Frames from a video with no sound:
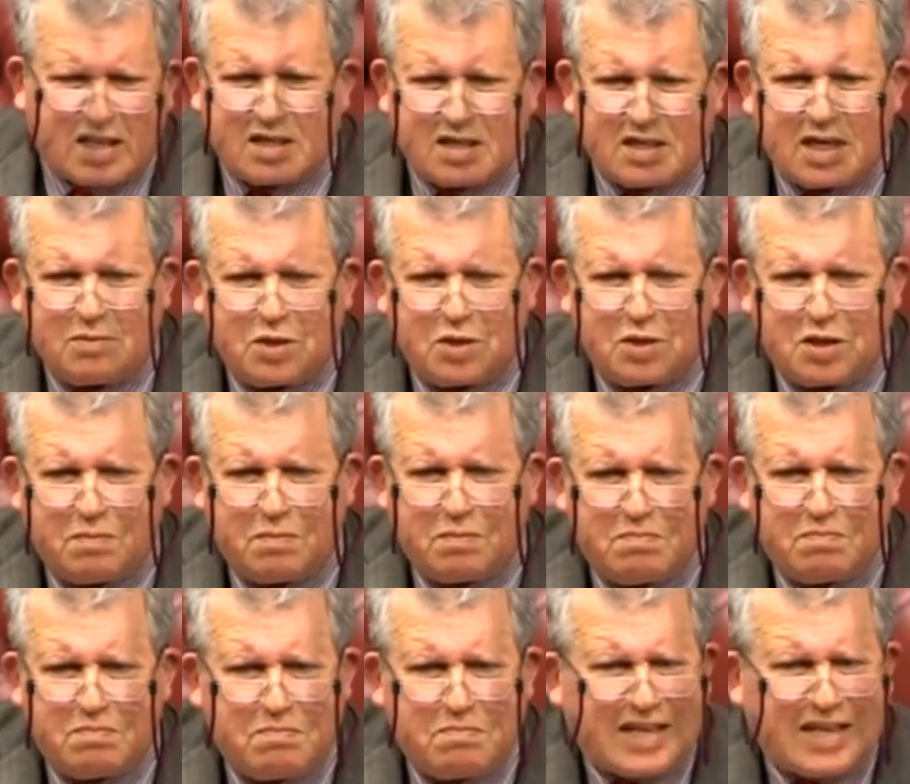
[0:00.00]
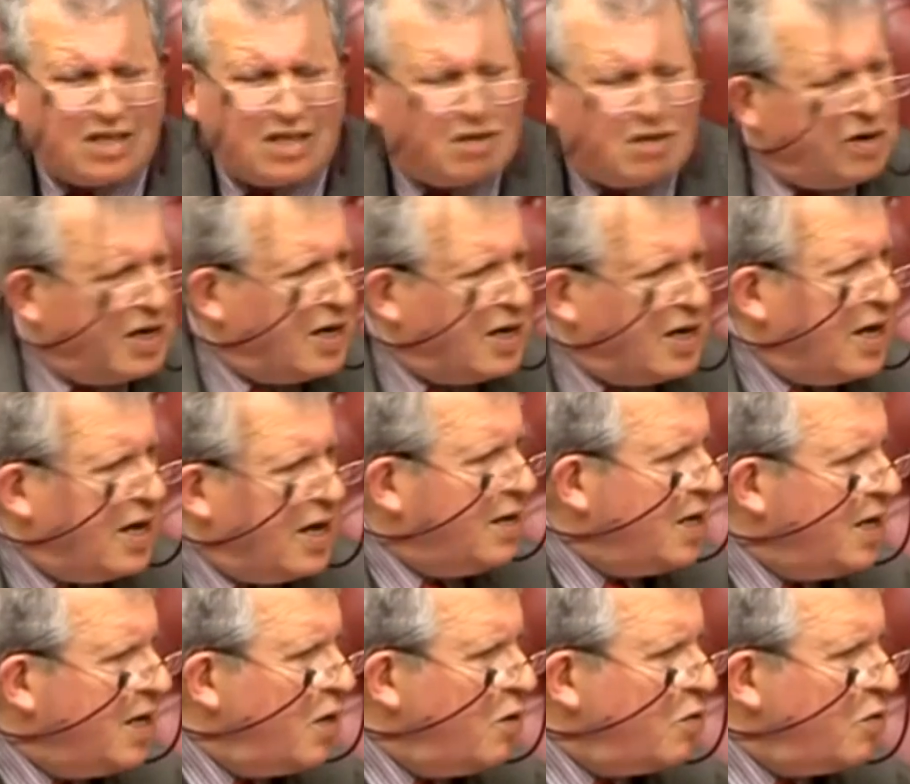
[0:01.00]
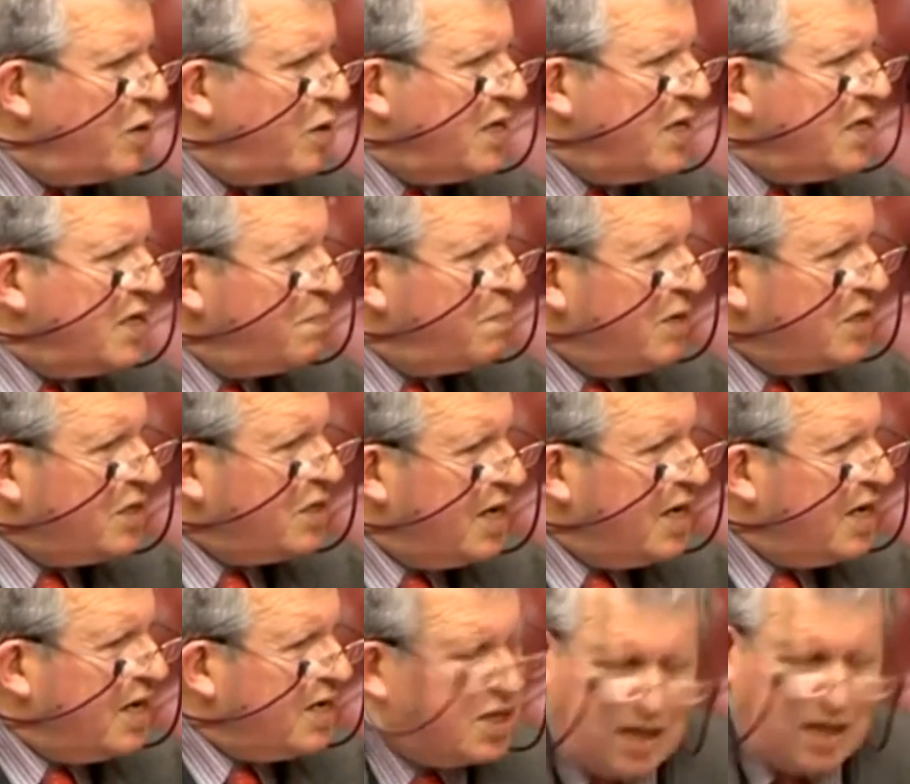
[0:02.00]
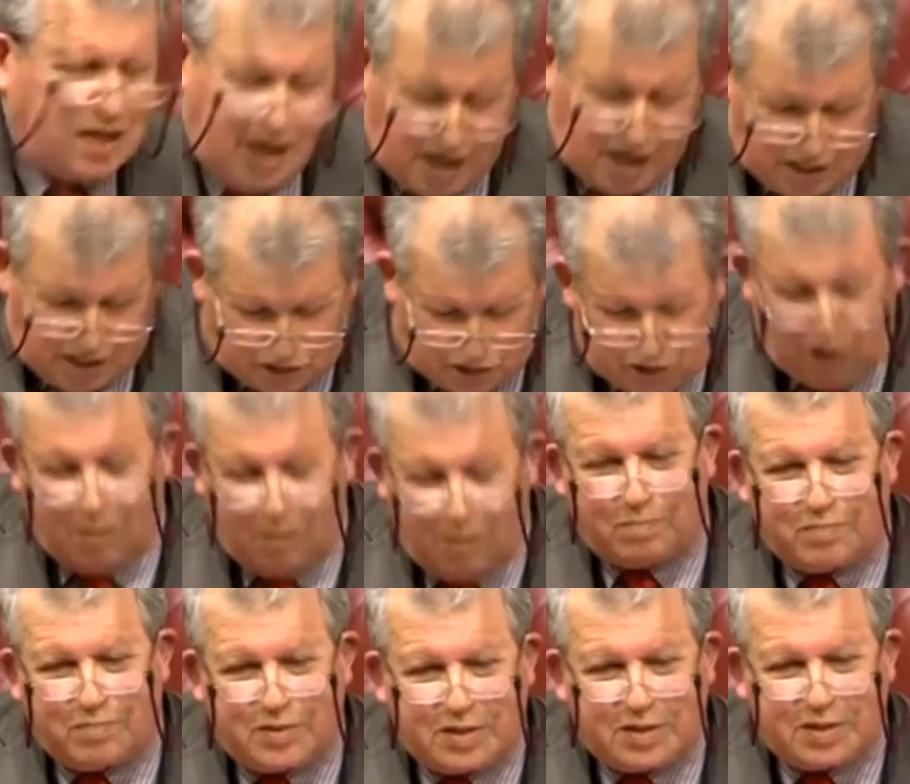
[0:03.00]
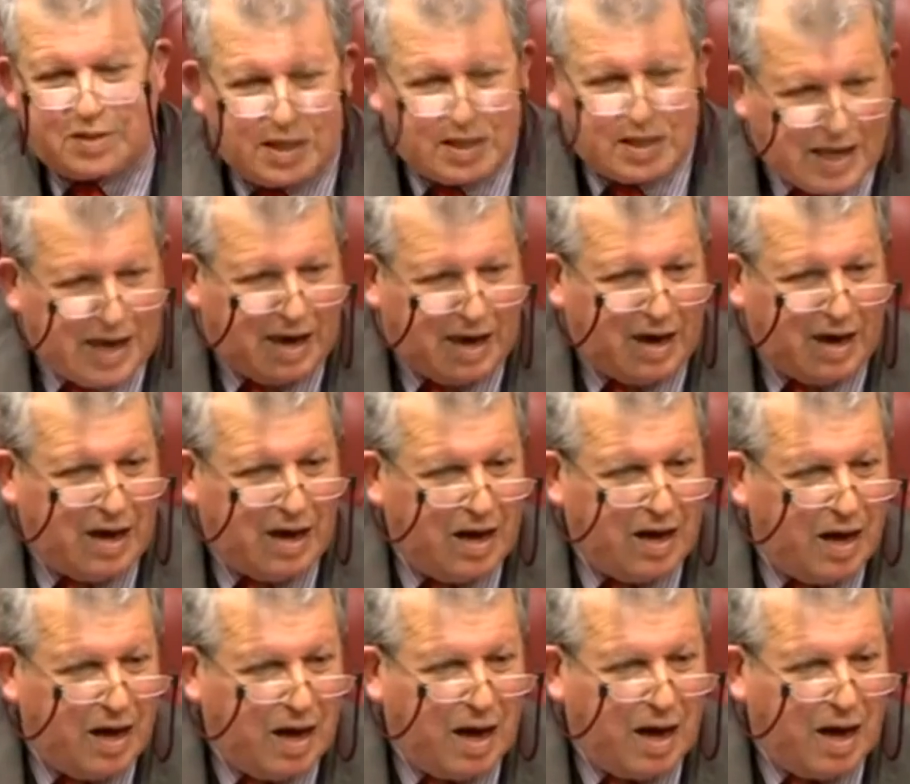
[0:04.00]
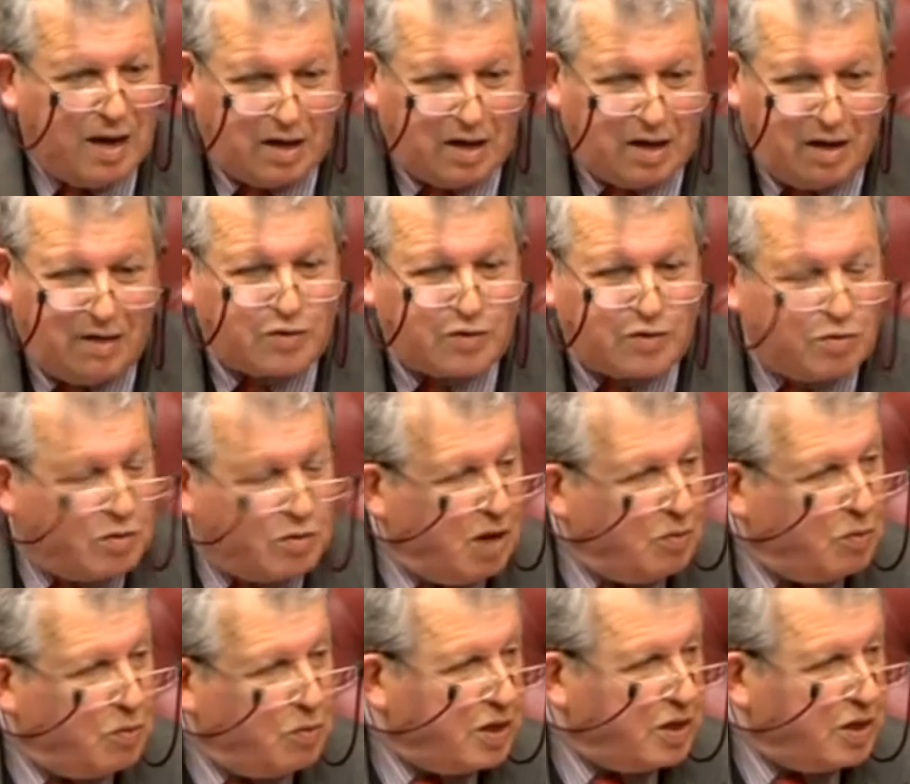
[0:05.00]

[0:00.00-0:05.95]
doesn't seem to matter any longer. There's potentially jobs there, and after all,